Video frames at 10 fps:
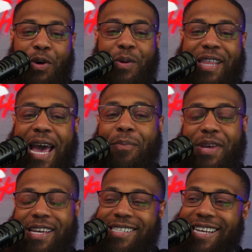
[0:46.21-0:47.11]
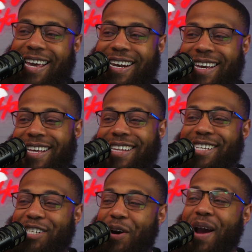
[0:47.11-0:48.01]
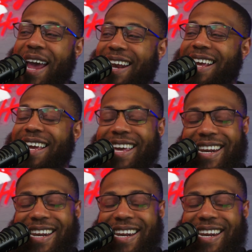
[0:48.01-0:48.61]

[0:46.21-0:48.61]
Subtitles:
With that being said, let's go ahead and get